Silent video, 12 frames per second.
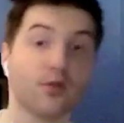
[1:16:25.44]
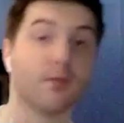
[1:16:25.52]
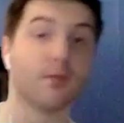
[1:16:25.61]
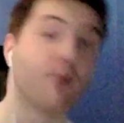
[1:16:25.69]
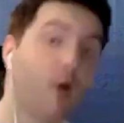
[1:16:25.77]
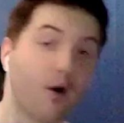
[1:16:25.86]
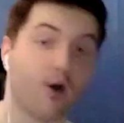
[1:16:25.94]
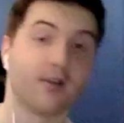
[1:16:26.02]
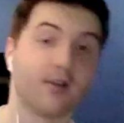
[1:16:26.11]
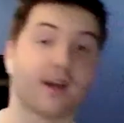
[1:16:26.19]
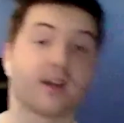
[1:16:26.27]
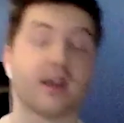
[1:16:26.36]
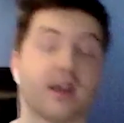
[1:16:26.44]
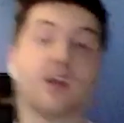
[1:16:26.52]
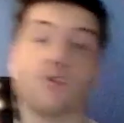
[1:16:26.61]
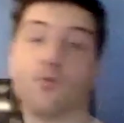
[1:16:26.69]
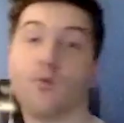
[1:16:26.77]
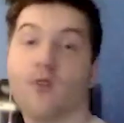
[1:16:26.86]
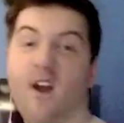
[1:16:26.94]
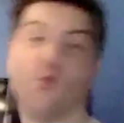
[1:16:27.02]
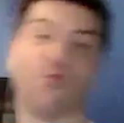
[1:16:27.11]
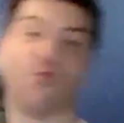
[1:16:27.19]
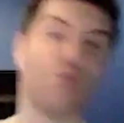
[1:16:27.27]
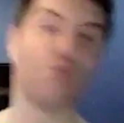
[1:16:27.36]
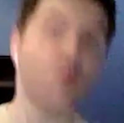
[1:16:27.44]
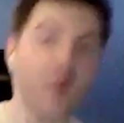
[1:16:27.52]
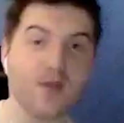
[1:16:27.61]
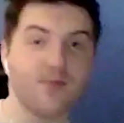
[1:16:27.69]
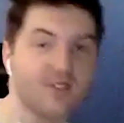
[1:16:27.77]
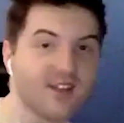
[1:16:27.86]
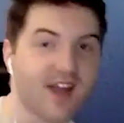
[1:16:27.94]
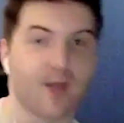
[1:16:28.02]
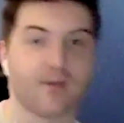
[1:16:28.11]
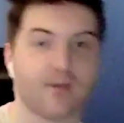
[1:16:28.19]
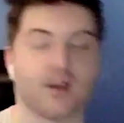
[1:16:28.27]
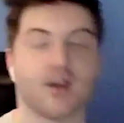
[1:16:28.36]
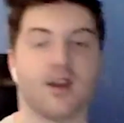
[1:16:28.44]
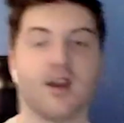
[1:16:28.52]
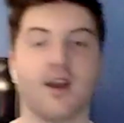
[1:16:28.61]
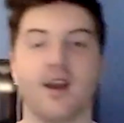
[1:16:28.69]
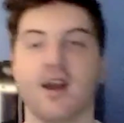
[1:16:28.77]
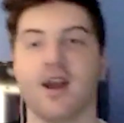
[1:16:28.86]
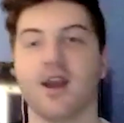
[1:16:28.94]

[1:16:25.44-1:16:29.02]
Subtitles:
ball, like he whipped it at me, and